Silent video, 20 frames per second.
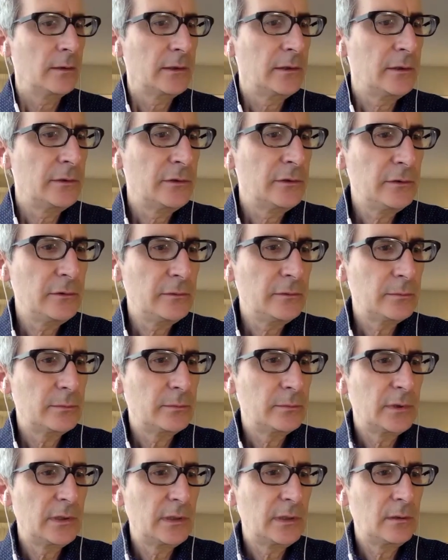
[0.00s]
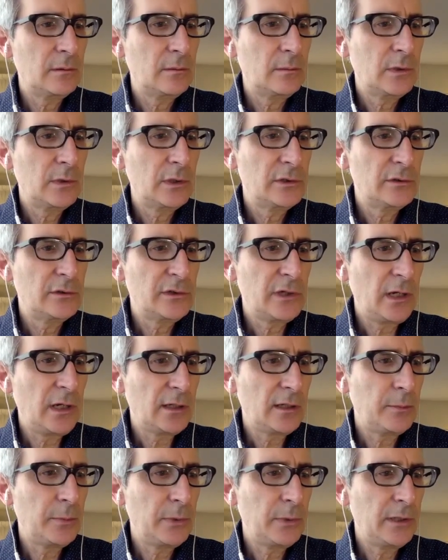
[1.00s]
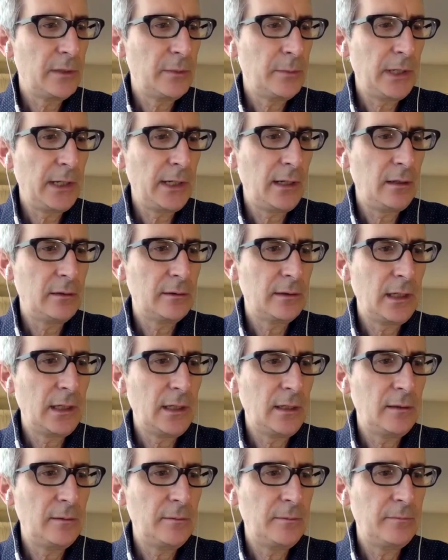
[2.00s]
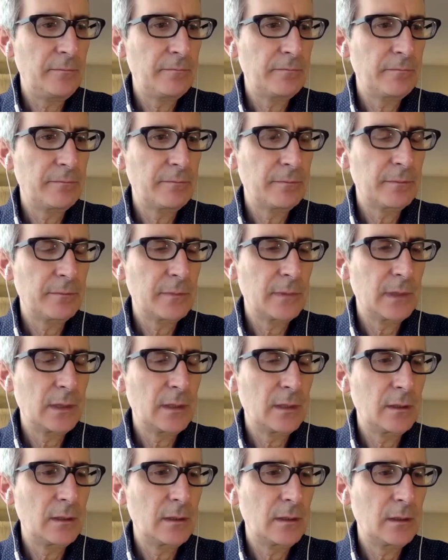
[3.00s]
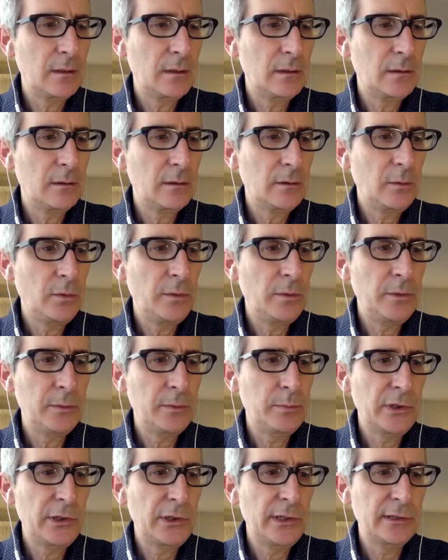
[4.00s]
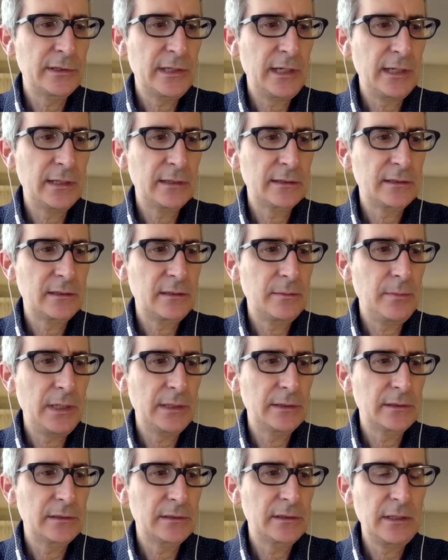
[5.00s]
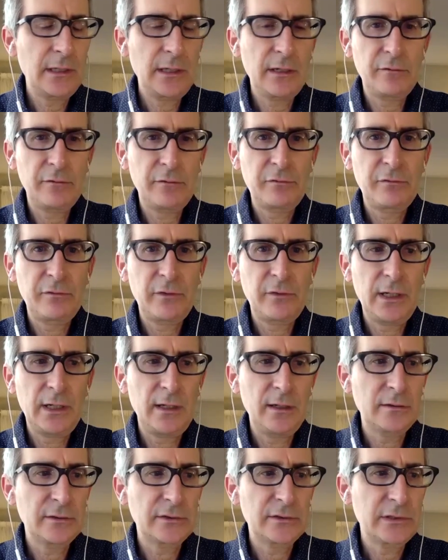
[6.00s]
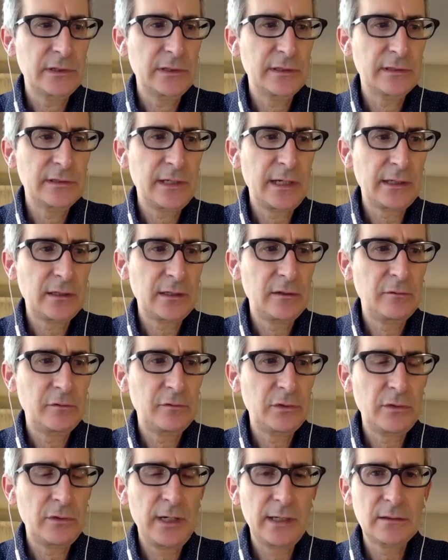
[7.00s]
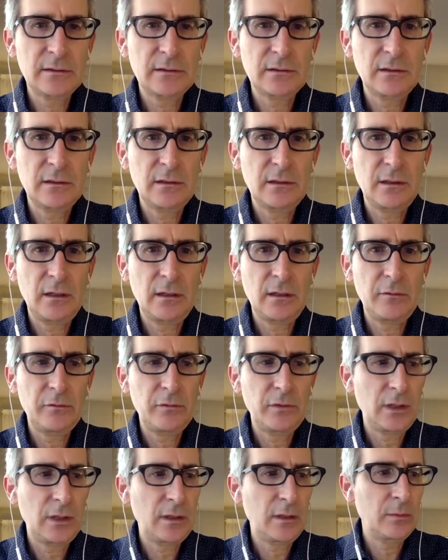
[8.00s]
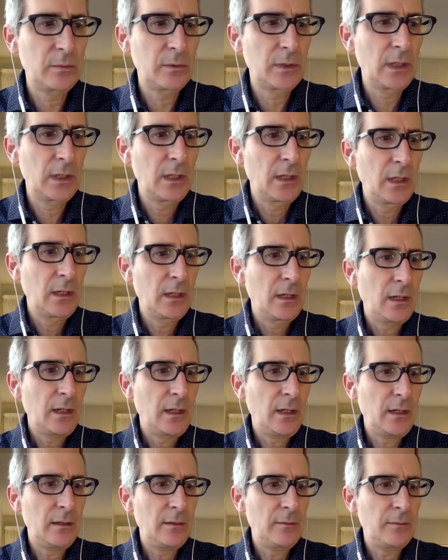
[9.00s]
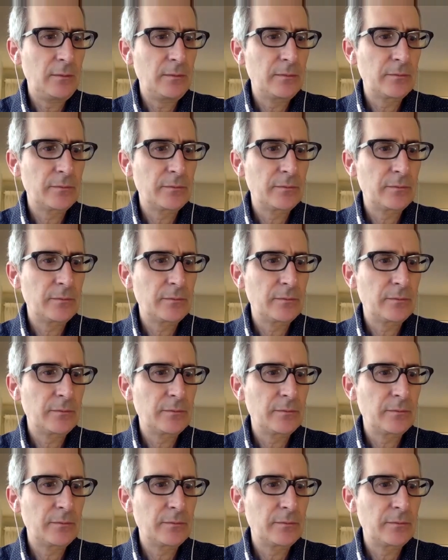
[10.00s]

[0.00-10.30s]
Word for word: could you could you talk a bit about um, the woman Bernadette Demientieff, uh, who's the executive director of the um,